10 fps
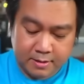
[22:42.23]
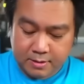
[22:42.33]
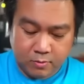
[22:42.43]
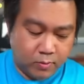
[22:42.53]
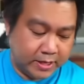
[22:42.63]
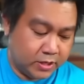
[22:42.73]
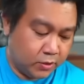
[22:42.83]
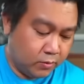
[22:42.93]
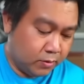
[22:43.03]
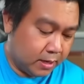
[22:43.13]
we
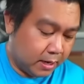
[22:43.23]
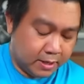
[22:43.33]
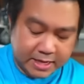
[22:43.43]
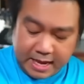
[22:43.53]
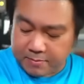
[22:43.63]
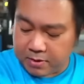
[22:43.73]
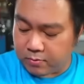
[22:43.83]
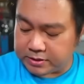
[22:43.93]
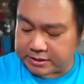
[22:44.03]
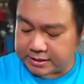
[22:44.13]
do our demo,
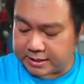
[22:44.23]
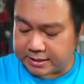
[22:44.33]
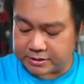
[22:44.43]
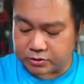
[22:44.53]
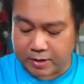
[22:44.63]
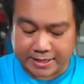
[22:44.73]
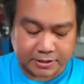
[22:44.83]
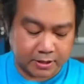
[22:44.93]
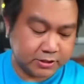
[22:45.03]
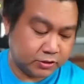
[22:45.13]
we're just going to stretch
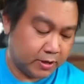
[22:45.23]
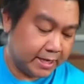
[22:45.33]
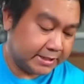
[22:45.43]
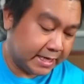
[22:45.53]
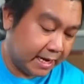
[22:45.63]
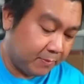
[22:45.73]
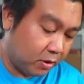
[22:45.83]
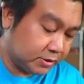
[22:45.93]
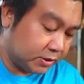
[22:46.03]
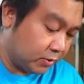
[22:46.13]
our strings, and I'm
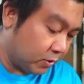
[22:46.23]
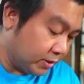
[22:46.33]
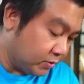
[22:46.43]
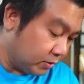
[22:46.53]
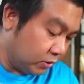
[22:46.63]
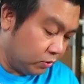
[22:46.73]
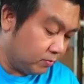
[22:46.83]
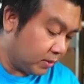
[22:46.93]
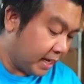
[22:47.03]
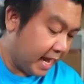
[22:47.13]
also going to
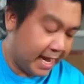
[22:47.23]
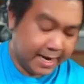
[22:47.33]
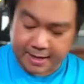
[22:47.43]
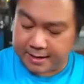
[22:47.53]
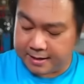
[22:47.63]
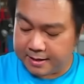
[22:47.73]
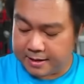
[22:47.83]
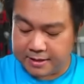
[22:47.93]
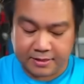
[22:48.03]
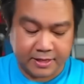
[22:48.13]
lubricate
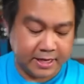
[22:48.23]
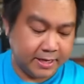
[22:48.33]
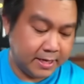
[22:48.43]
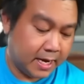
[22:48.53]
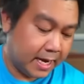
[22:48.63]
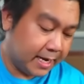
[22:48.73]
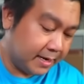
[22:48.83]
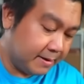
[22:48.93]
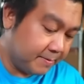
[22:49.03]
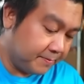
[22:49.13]
the nut
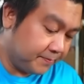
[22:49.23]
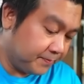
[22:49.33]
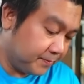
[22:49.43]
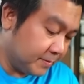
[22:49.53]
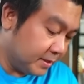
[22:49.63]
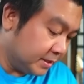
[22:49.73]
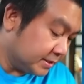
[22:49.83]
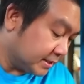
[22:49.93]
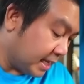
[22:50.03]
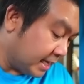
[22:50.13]

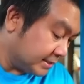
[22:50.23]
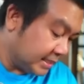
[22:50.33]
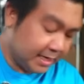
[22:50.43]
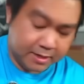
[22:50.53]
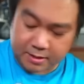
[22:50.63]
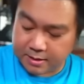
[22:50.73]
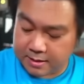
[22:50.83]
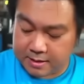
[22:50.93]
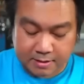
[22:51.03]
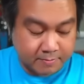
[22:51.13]
slots here
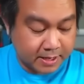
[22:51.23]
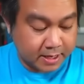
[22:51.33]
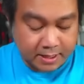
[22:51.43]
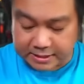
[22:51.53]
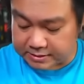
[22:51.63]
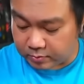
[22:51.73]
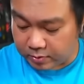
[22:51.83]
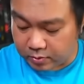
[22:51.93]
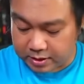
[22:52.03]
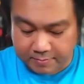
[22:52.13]
because we
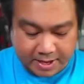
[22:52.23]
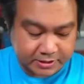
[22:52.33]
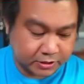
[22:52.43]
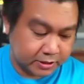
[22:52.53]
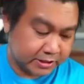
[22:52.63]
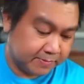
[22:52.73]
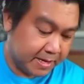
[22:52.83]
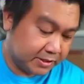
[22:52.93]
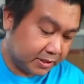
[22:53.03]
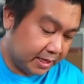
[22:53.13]
want to make sure,
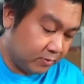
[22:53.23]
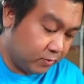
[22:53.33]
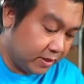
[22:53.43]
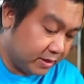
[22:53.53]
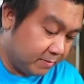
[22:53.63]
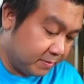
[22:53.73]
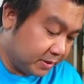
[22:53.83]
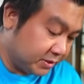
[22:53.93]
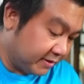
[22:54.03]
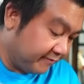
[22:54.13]
especially with a
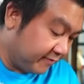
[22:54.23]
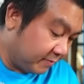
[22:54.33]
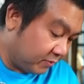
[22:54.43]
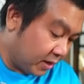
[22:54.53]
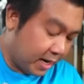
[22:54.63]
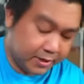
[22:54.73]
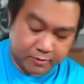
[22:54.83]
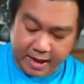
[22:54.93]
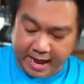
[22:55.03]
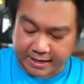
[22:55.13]
bunch of vibrato
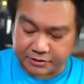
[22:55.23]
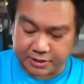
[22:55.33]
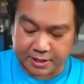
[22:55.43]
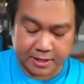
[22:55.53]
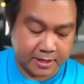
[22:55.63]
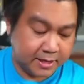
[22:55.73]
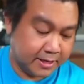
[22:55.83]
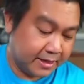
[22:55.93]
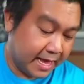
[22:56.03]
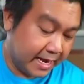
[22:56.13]
action,
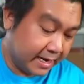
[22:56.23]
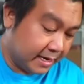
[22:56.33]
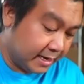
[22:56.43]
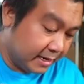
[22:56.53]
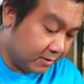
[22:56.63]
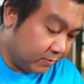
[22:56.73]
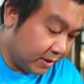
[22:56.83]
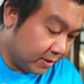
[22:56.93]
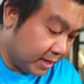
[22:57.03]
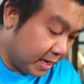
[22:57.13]
that we
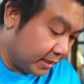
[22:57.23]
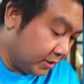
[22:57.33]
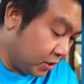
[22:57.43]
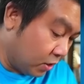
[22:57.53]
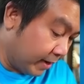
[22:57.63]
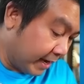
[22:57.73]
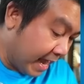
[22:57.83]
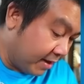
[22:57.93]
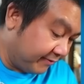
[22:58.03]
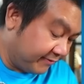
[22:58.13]
are not going
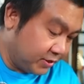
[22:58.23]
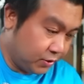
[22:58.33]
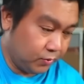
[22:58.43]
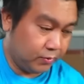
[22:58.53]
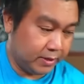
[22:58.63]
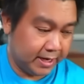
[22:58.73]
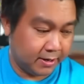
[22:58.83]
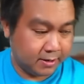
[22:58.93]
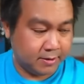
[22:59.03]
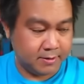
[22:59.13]
out of tune
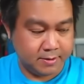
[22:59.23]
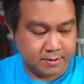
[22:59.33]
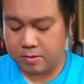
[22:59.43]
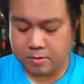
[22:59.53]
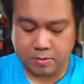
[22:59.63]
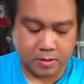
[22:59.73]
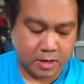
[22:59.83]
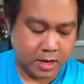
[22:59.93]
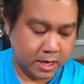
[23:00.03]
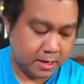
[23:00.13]
here.
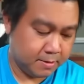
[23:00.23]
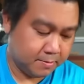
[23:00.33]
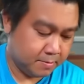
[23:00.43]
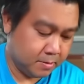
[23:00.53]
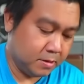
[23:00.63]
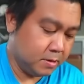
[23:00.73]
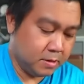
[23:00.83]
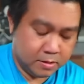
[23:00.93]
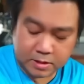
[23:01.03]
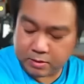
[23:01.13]
Okay,
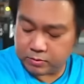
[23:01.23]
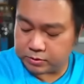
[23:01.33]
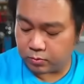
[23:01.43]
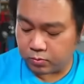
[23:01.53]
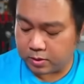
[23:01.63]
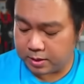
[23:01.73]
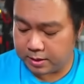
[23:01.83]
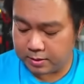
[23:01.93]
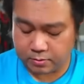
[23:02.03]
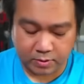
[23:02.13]
that was
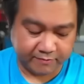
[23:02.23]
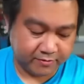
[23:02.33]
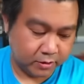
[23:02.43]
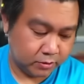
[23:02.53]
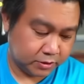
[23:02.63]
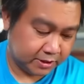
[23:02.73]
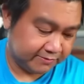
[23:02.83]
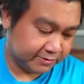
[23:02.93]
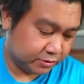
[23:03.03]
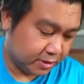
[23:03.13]
one revolution of
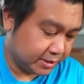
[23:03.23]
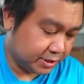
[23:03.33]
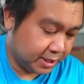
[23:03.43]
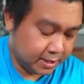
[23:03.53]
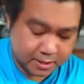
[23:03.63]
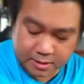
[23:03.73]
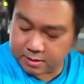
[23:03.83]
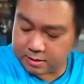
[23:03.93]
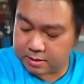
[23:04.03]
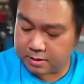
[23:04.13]
stretching.
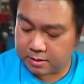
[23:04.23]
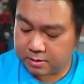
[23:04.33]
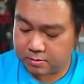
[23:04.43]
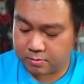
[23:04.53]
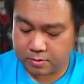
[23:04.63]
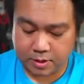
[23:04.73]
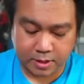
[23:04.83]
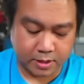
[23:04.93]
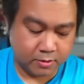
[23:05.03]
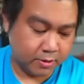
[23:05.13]
We're going
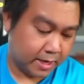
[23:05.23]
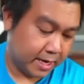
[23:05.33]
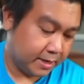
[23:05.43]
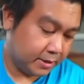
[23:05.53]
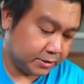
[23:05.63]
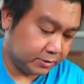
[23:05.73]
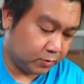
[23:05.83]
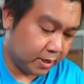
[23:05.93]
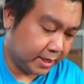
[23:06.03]
to go again. You just want to